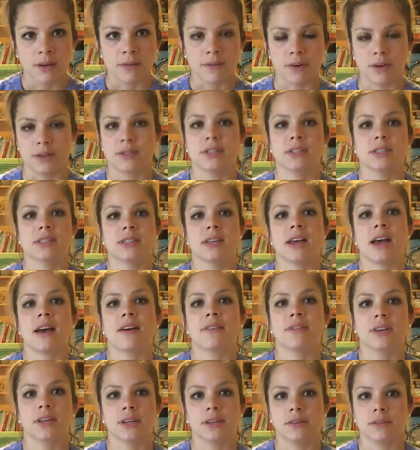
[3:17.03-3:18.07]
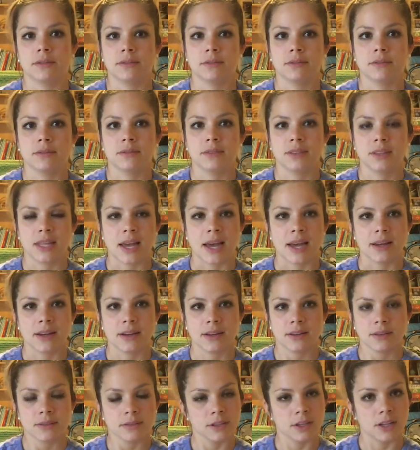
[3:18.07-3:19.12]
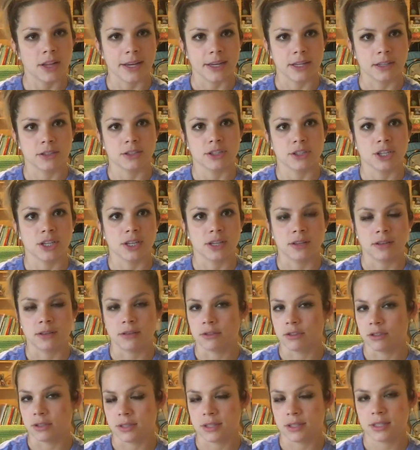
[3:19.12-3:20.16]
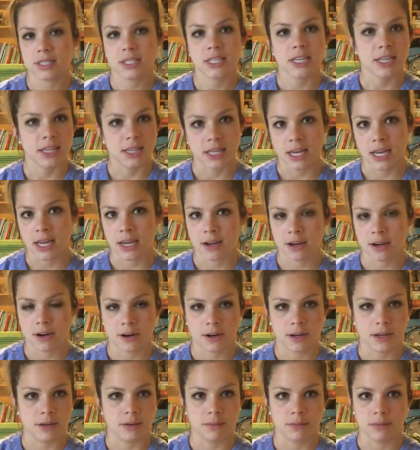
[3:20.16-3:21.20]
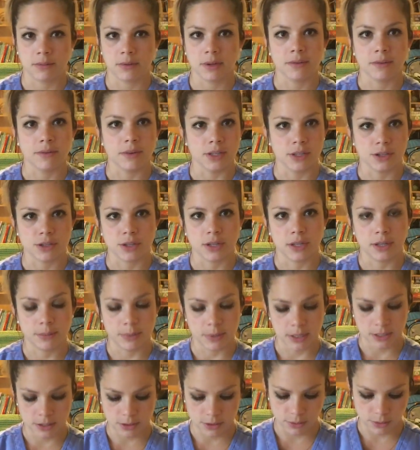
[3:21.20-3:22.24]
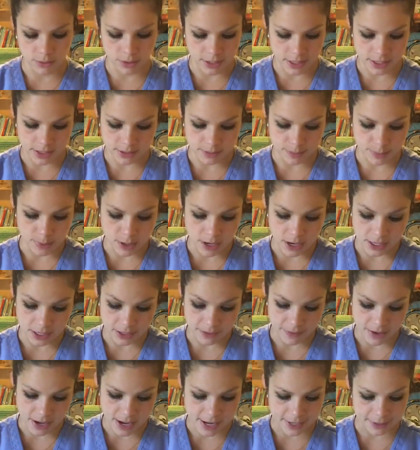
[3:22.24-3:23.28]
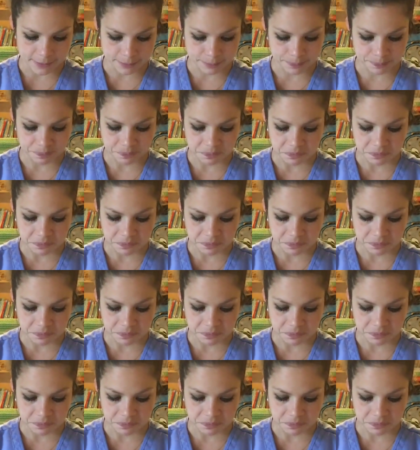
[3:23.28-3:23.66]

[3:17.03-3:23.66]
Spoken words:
versus having that glycogen just sit there and eventually be stored as body fat.